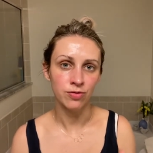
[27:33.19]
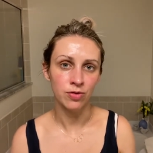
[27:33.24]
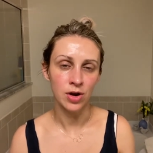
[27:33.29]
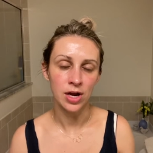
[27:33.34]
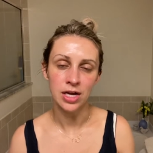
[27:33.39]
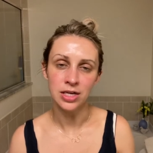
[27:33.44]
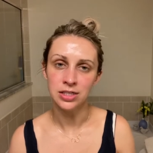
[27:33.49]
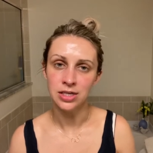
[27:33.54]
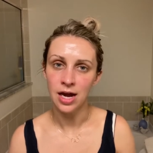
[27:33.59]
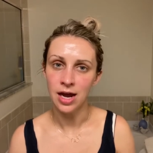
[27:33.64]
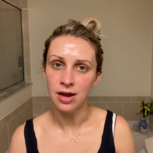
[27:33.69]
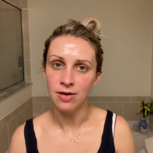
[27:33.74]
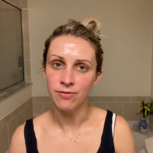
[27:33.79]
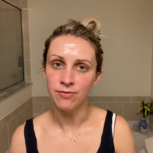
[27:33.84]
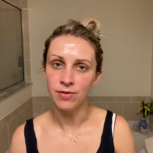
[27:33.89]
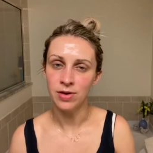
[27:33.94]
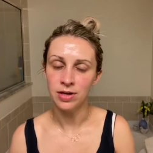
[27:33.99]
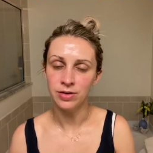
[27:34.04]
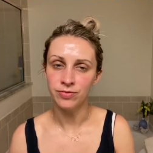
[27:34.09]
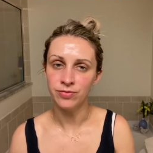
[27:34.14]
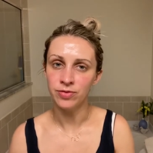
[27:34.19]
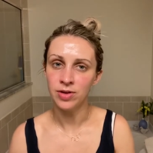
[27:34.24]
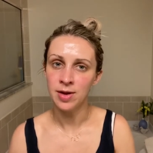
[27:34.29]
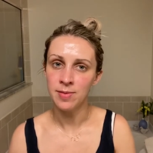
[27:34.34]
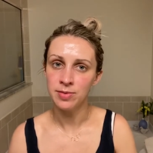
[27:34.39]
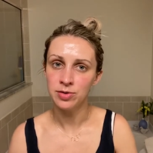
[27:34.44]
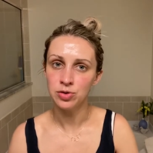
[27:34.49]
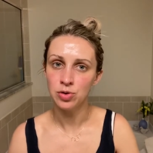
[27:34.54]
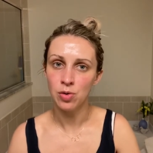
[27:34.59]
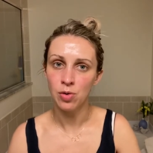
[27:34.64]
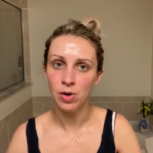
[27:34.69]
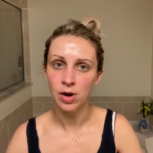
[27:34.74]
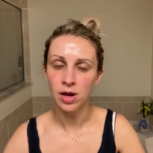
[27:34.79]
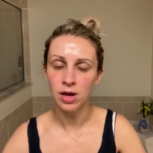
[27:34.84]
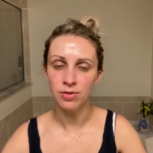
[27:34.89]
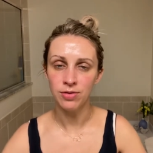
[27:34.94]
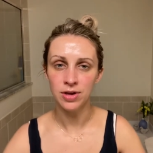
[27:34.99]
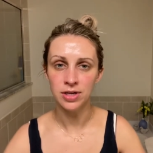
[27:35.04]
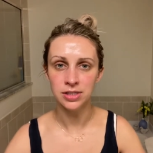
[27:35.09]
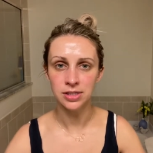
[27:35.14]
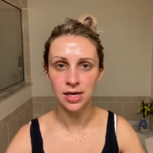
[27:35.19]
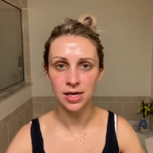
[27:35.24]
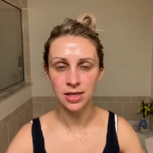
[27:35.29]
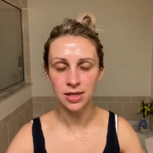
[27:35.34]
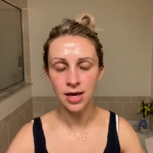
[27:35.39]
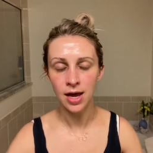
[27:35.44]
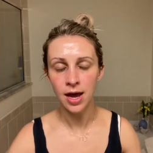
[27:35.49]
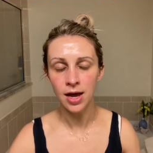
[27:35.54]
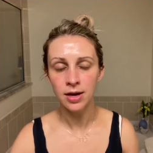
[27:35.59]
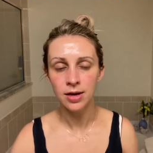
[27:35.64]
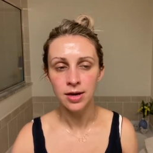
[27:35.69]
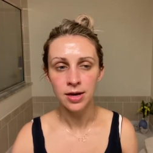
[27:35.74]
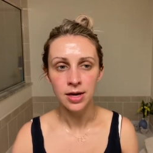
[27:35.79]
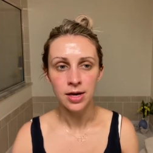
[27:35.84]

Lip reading: anti-inflammatory and things like that.